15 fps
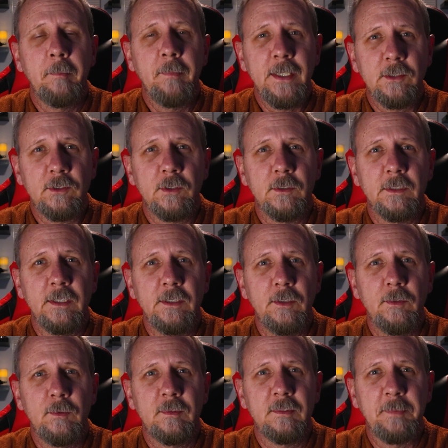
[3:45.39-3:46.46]
make sure that
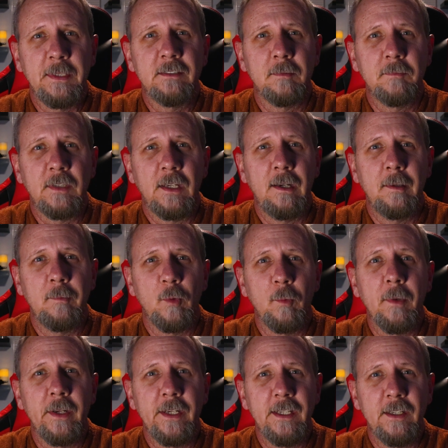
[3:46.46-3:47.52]
you spend some time or
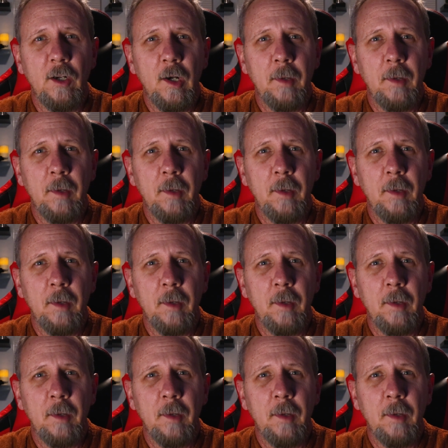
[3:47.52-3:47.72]
money and